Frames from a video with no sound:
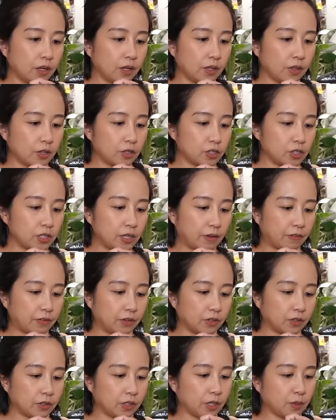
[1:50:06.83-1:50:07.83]
There's
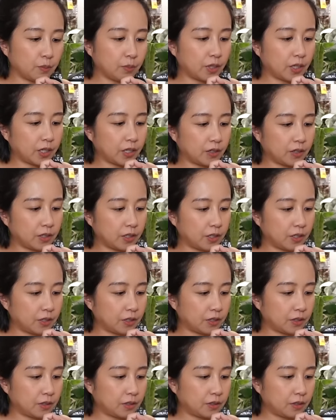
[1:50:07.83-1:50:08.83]
definitely a bud on
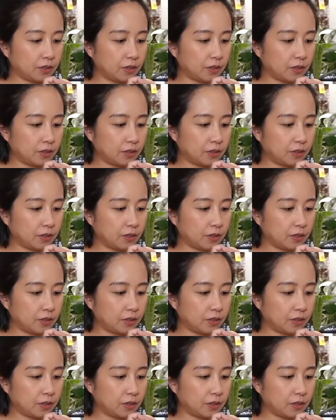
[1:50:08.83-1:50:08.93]
here.